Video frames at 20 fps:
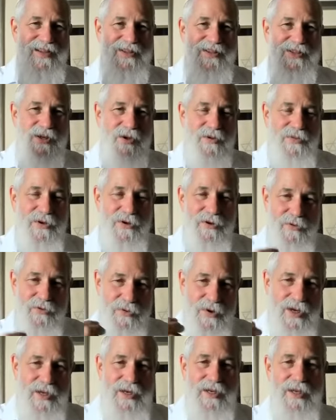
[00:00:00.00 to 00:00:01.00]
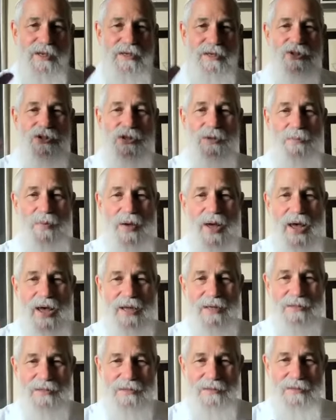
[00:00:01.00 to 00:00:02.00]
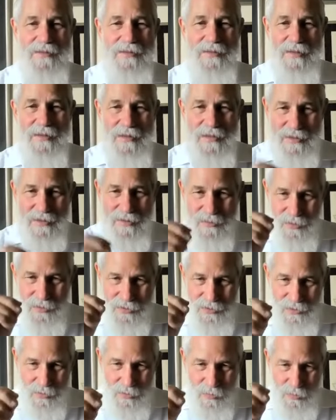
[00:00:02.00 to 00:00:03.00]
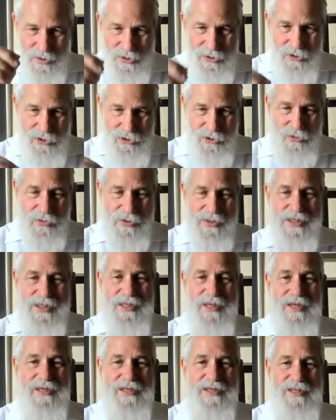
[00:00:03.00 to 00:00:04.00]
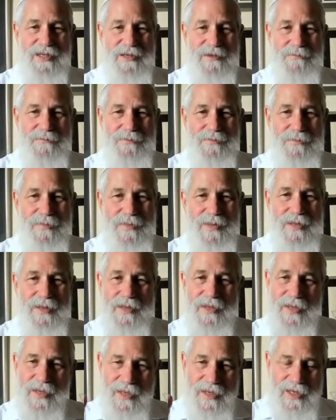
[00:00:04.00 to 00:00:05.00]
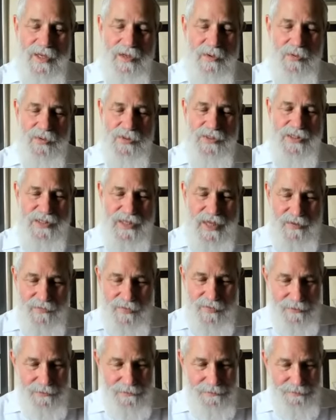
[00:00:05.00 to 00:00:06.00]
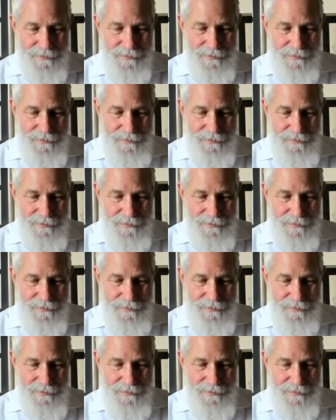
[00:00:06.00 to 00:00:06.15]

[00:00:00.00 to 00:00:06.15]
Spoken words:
So the greeting in Shabbat, when you reduce it, it equals 7.